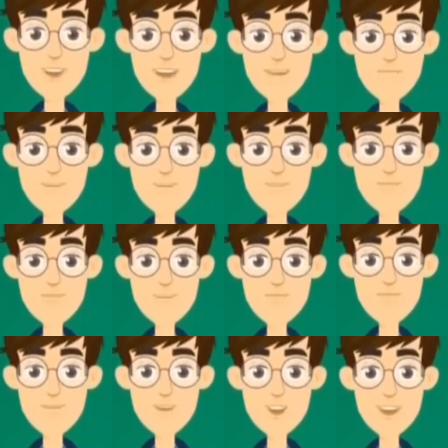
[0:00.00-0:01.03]
Clay
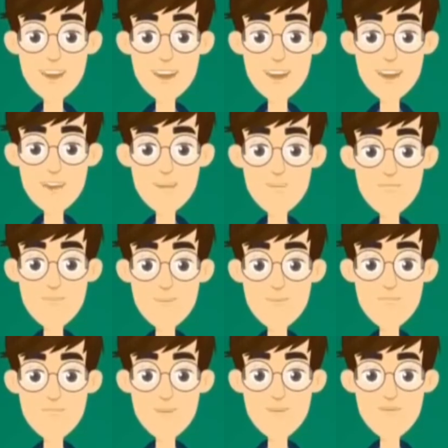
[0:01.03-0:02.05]
soil is
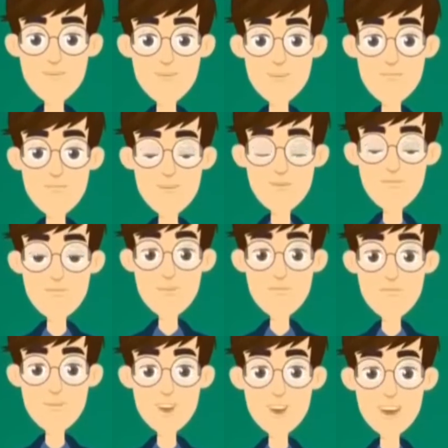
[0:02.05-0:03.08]
easily combined
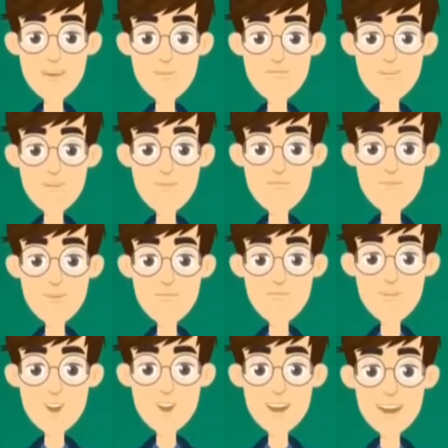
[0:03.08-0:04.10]
with
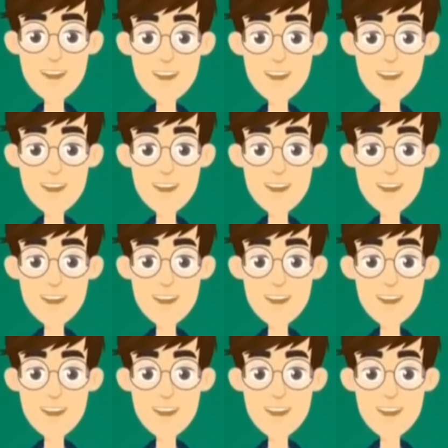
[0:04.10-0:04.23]
water